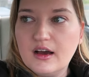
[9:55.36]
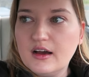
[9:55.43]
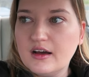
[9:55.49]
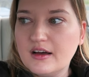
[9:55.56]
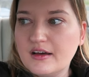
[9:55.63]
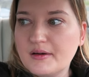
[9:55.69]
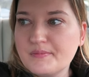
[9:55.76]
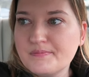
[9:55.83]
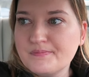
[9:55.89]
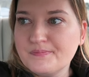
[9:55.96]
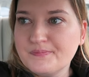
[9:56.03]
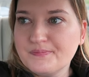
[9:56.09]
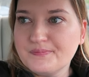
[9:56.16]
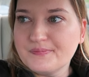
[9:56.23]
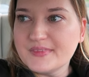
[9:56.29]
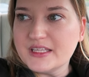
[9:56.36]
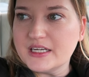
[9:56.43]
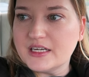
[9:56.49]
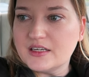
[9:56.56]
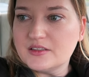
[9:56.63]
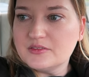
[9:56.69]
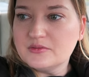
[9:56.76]
Um,
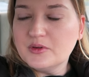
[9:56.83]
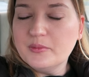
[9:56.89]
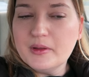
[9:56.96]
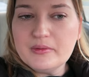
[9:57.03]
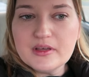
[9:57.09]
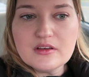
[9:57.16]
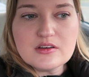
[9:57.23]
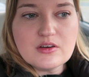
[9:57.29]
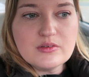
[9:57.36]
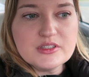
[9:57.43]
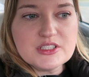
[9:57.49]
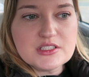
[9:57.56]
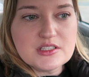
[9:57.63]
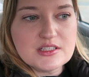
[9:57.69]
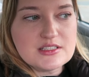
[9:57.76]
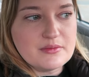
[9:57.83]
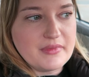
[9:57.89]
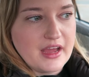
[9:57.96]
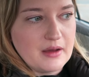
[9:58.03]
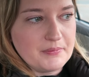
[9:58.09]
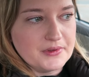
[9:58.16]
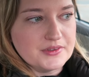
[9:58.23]
yeah. Well, maybe I'll go and just get
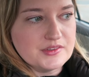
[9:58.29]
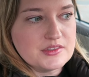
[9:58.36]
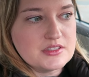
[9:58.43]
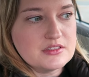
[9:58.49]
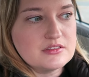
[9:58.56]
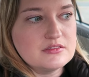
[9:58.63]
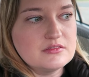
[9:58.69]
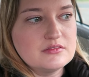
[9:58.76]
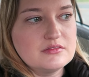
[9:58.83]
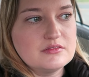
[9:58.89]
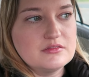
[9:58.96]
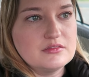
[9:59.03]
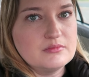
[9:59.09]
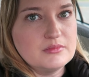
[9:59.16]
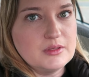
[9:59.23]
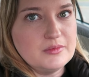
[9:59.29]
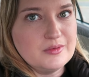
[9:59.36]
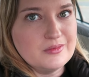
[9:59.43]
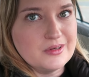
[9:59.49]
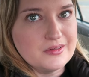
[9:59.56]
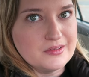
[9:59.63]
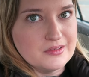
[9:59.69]
some apples.
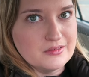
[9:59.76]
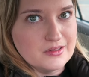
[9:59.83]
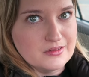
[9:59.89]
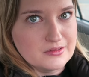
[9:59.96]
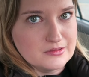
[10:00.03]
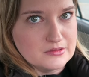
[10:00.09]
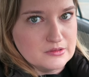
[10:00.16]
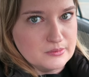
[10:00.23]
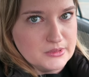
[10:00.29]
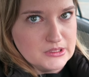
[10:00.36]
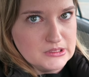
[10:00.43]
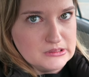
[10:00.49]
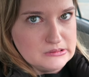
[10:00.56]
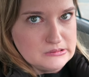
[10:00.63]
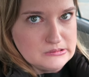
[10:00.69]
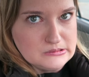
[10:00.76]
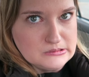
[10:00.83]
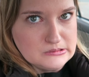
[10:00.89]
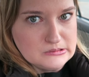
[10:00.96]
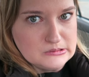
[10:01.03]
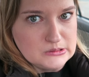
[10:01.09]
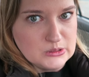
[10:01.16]
Maybe wander around a little bit.
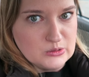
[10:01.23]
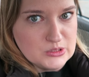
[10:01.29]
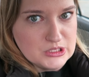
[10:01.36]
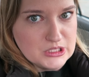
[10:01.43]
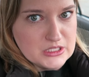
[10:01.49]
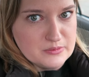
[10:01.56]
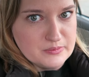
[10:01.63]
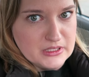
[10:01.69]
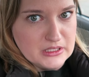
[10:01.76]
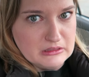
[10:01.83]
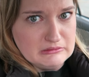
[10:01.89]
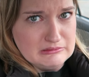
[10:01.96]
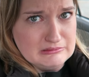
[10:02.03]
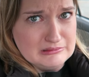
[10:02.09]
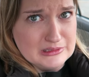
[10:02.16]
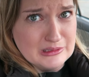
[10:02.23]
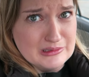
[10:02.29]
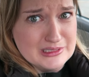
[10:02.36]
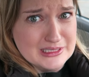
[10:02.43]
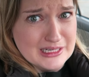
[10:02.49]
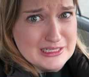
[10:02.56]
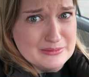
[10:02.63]
Don't judge me.
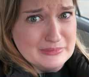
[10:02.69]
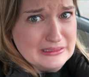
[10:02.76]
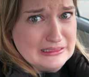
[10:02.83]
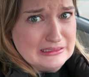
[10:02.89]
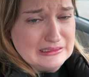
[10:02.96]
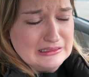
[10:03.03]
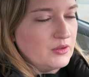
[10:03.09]
Don't judge me.